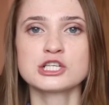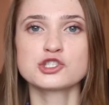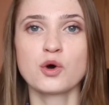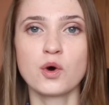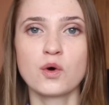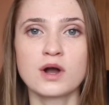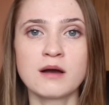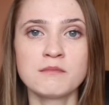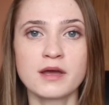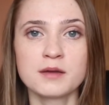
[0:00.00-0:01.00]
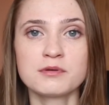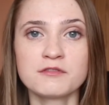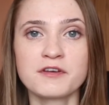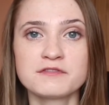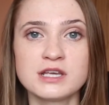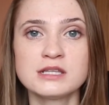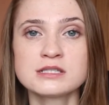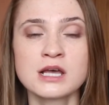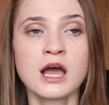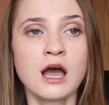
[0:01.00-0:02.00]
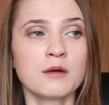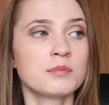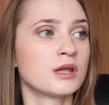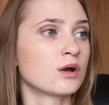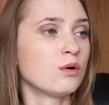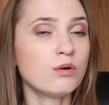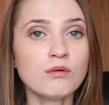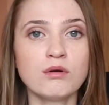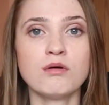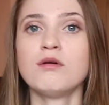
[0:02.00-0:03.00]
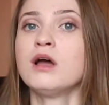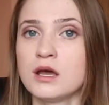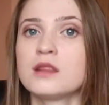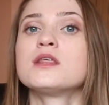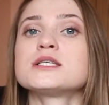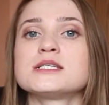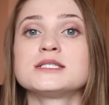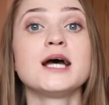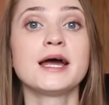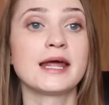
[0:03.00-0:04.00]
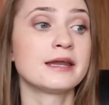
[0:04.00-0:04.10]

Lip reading: So come April 15th, be like, whew, this is done.